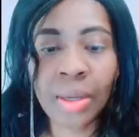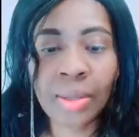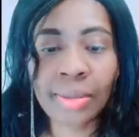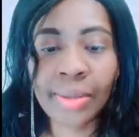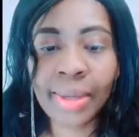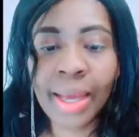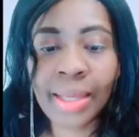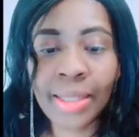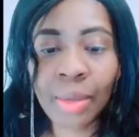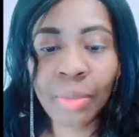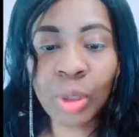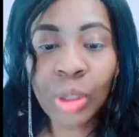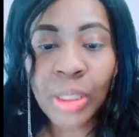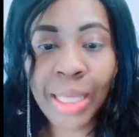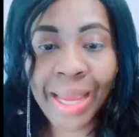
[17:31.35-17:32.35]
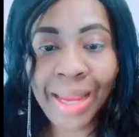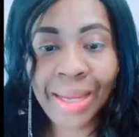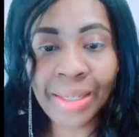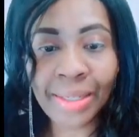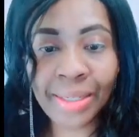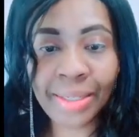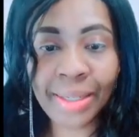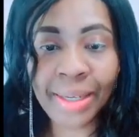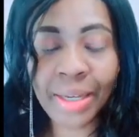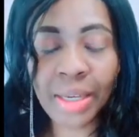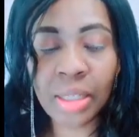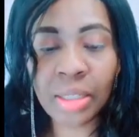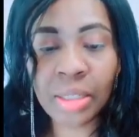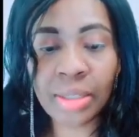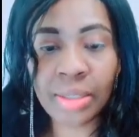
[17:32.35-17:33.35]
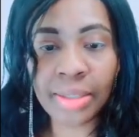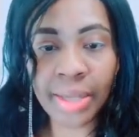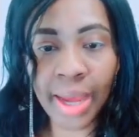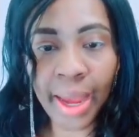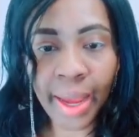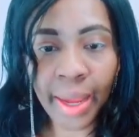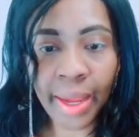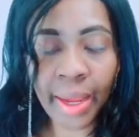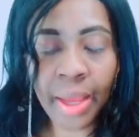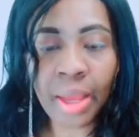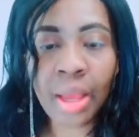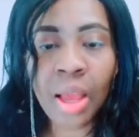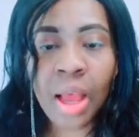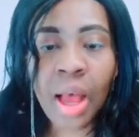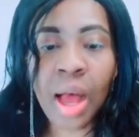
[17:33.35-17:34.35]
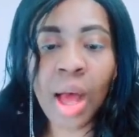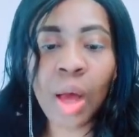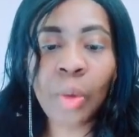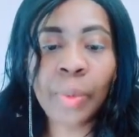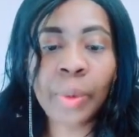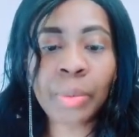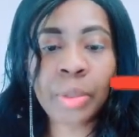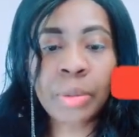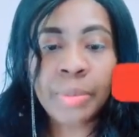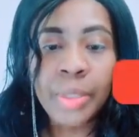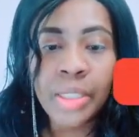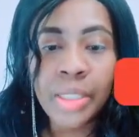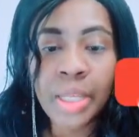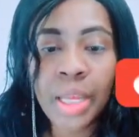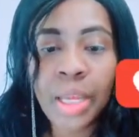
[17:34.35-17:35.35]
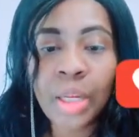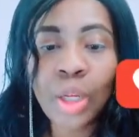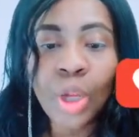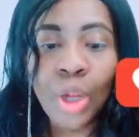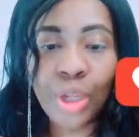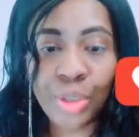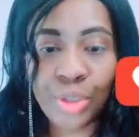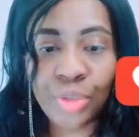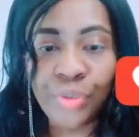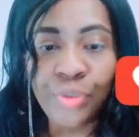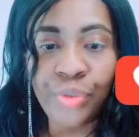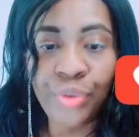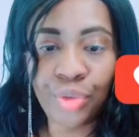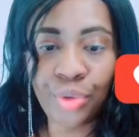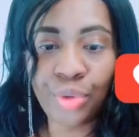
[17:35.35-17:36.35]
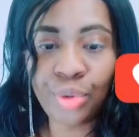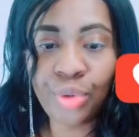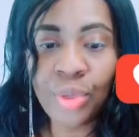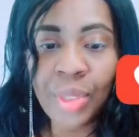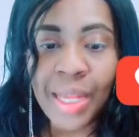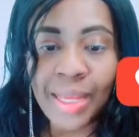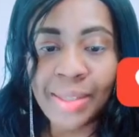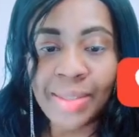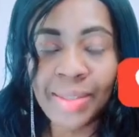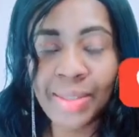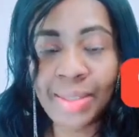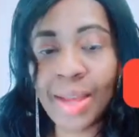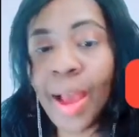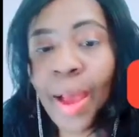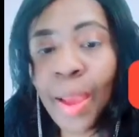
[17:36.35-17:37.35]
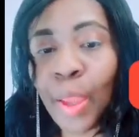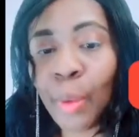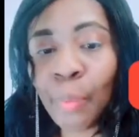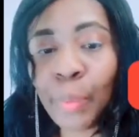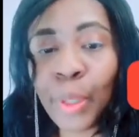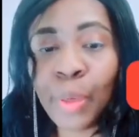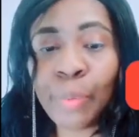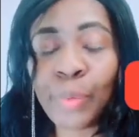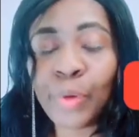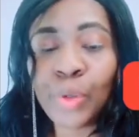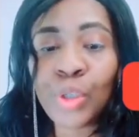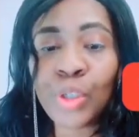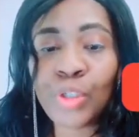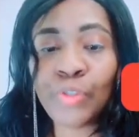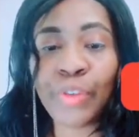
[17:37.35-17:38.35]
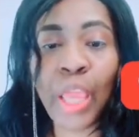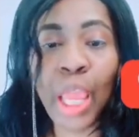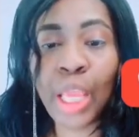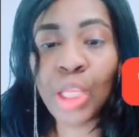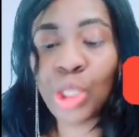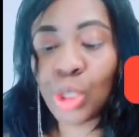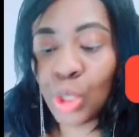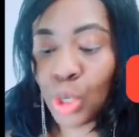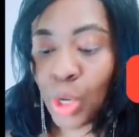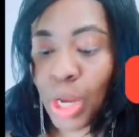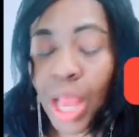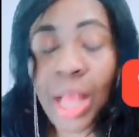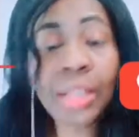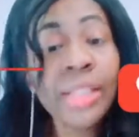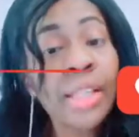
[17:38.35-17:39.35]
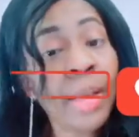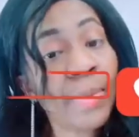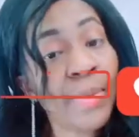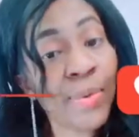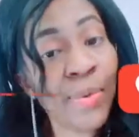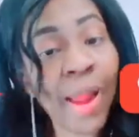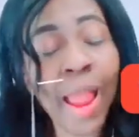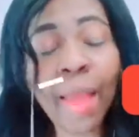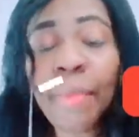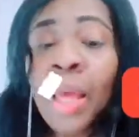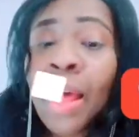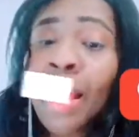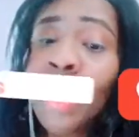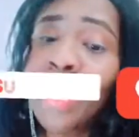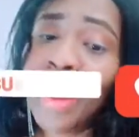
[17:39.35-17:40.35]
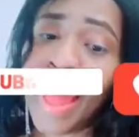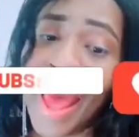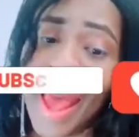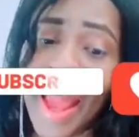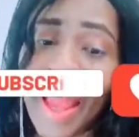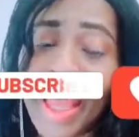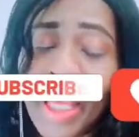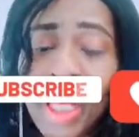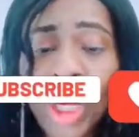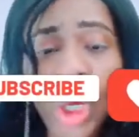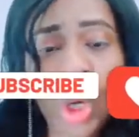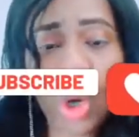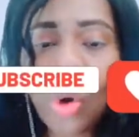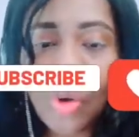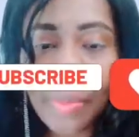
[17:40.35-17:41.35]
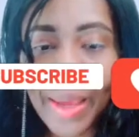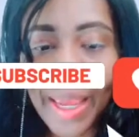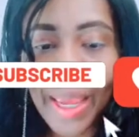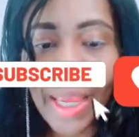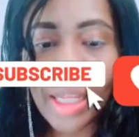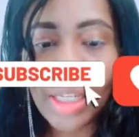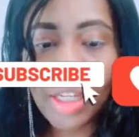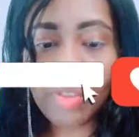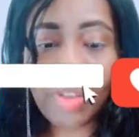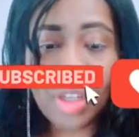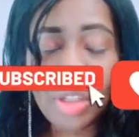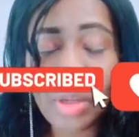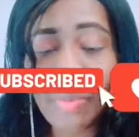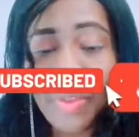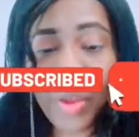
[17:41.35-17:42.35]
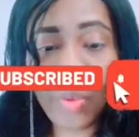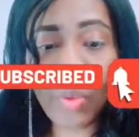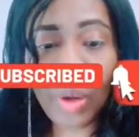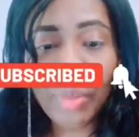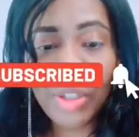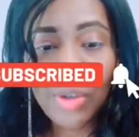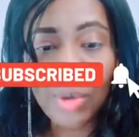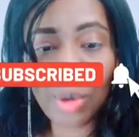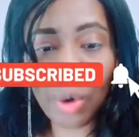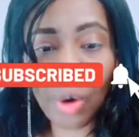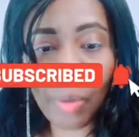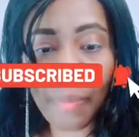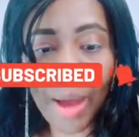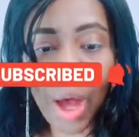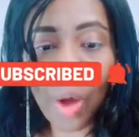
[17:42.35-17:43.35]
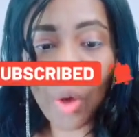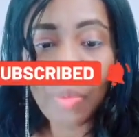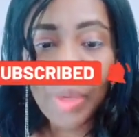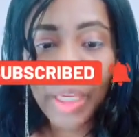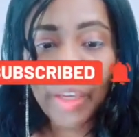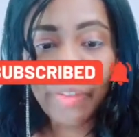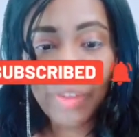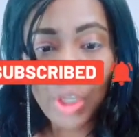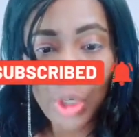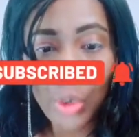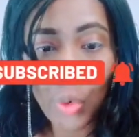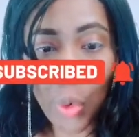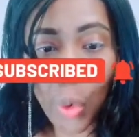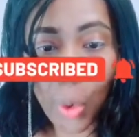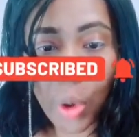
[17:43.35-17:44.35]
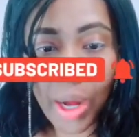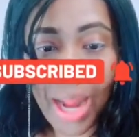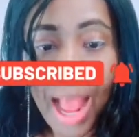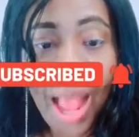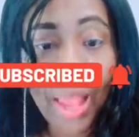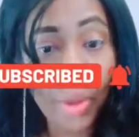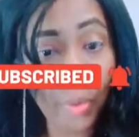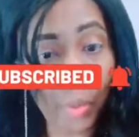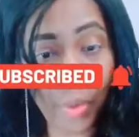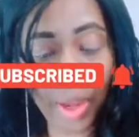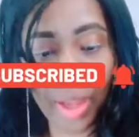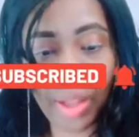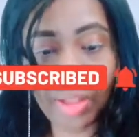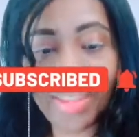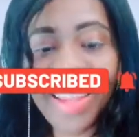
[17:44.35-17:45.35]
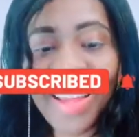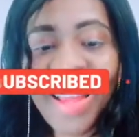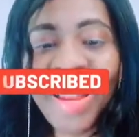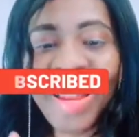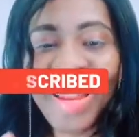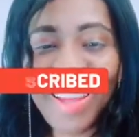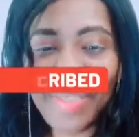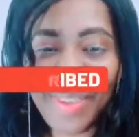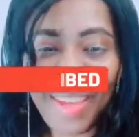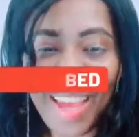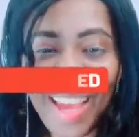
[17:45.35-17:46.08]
So guys, I'm gonna end it here today. I hope I'm gonna be seeing lots of you next time. Put up your notification and subscribe, like, comment. If there's something you want me to talk about or make a video on, I will. Love you guys.